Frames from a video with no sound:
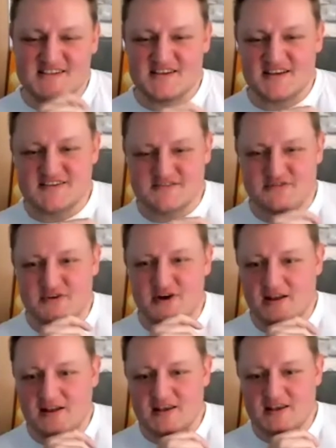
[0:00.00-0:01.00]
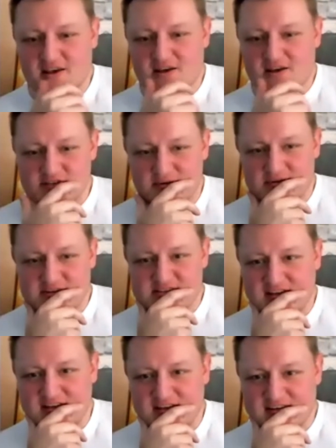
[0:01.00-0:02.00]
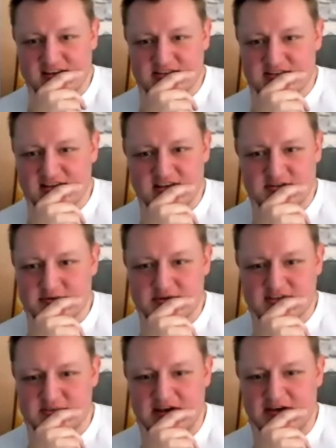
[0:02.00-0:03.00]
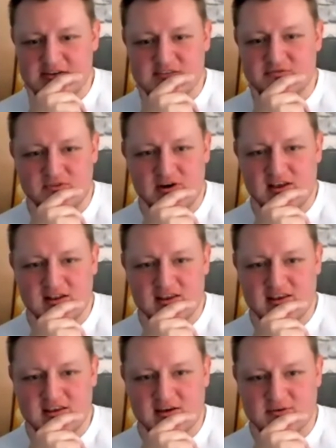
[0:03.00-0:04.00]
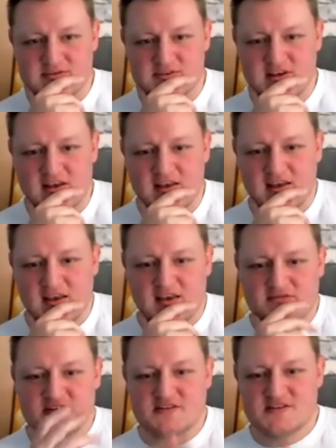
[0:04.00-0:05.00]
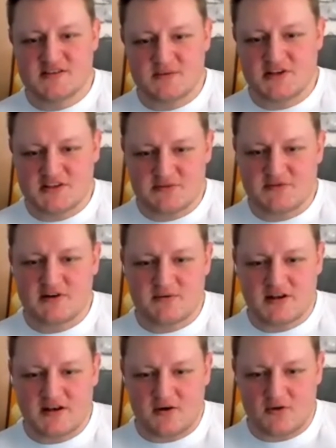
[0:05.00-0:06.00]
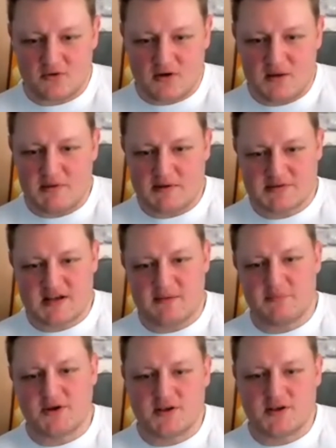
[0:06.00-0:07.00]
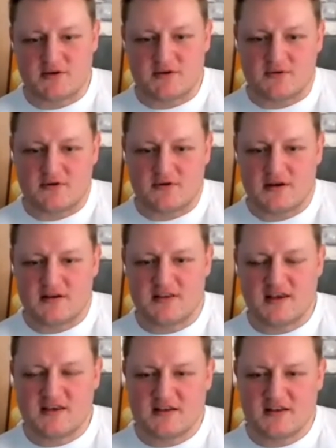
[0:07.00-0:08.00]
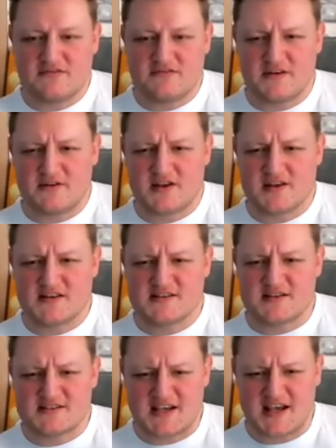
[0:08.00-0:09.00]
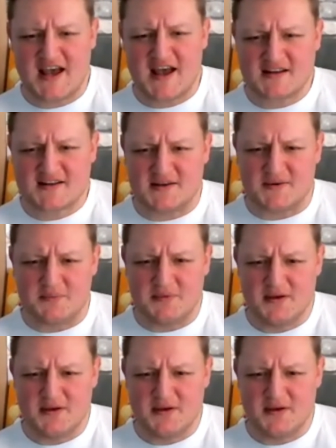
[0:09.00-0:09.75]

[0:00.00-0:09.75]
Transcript: a, it's, frail egos, though, isn't it? That's that's what it's about. It's frail egos. If somebody turned around and went, "Oh, I'm upset by you," they they feel like it's attacked them,